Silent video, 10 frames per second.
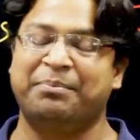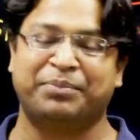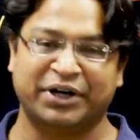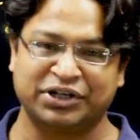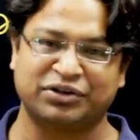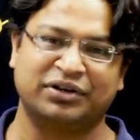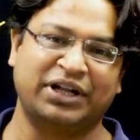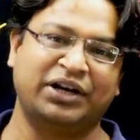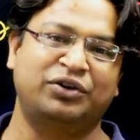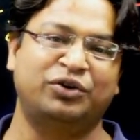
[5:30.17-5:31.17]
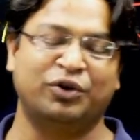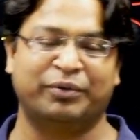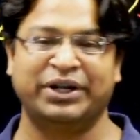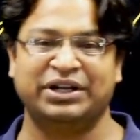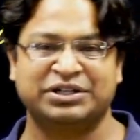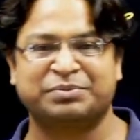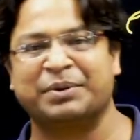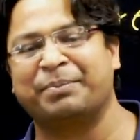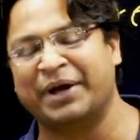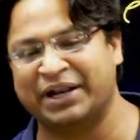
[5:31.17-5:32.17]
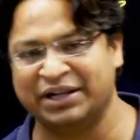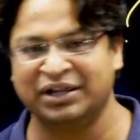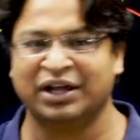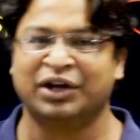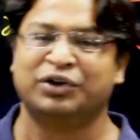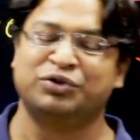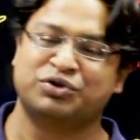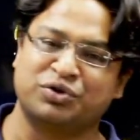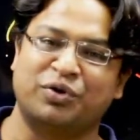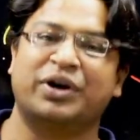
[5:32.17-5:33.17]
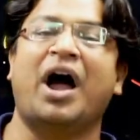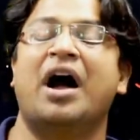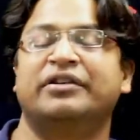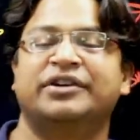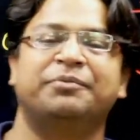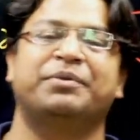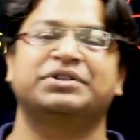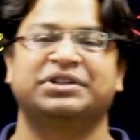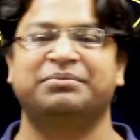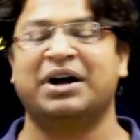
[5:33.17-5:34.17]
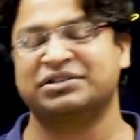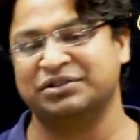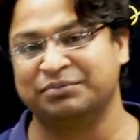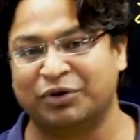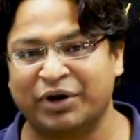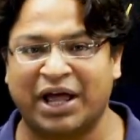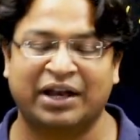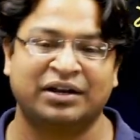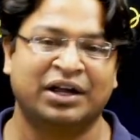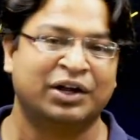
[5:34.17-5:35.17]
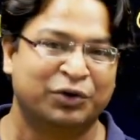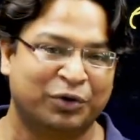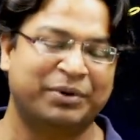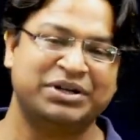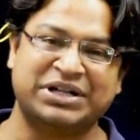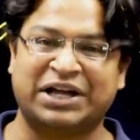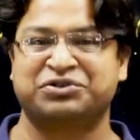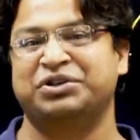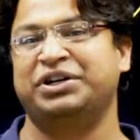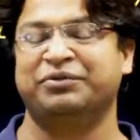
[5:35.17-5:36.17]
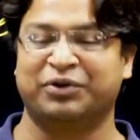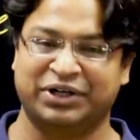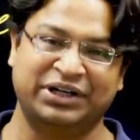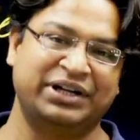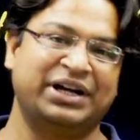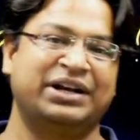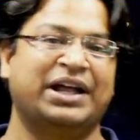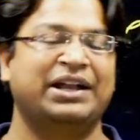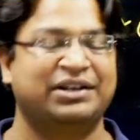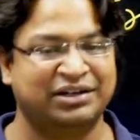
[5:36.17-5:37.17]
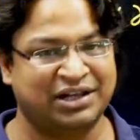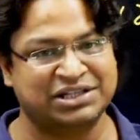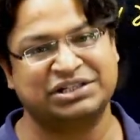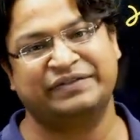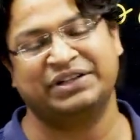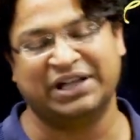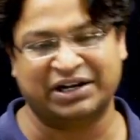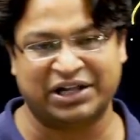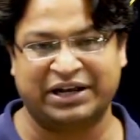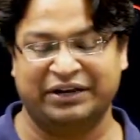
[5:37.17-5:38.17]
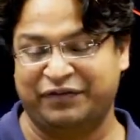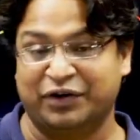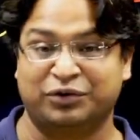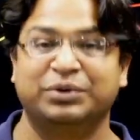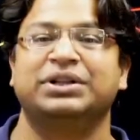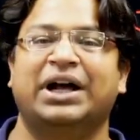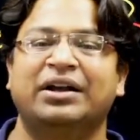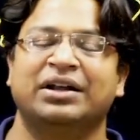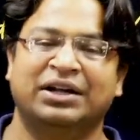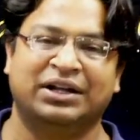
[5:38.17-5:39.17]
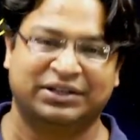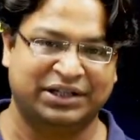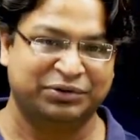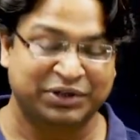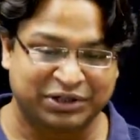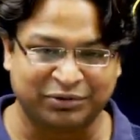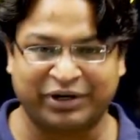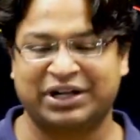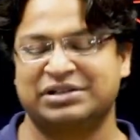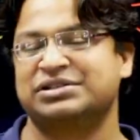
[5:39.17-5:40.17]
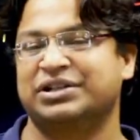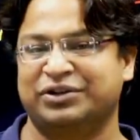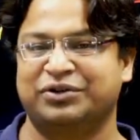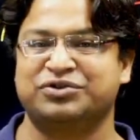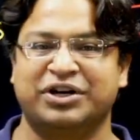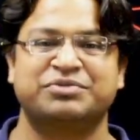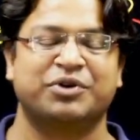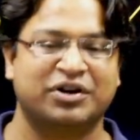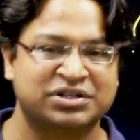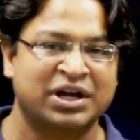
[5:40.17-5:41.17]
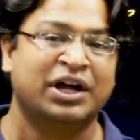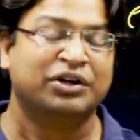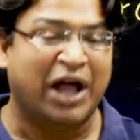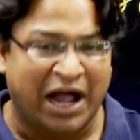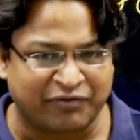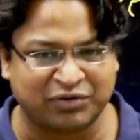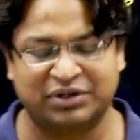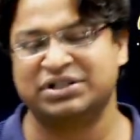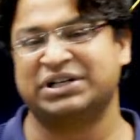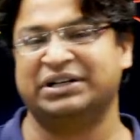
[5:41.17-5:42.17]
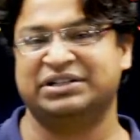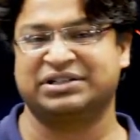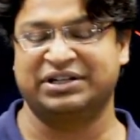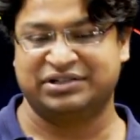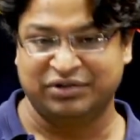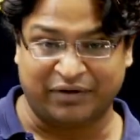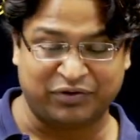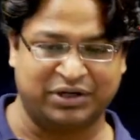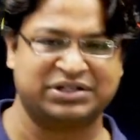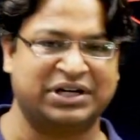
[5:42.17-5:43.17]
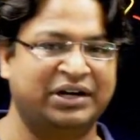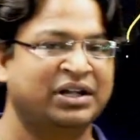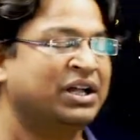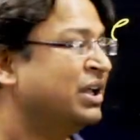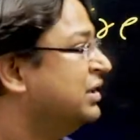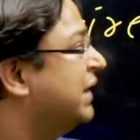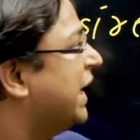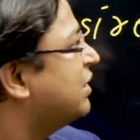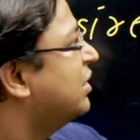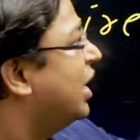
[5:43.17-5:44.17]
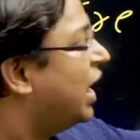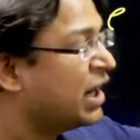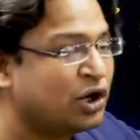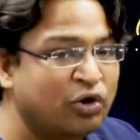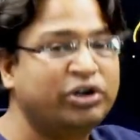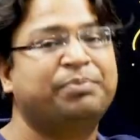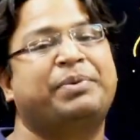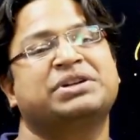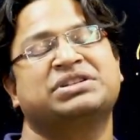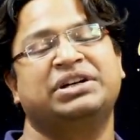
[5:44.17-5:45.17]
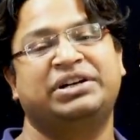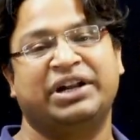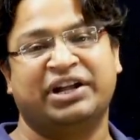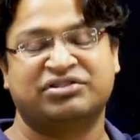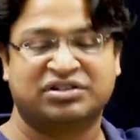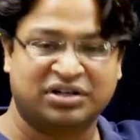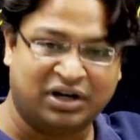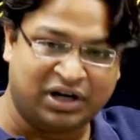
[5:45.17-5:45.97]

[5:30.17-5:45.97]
pretty sure that nobody is preparing to score 100% marks in board, and nobody is actually devoting day and night in achieving that. And if you're doing that, then you need to reconsider your choice, because you have to understand this, kids. You have to understand that a good percentage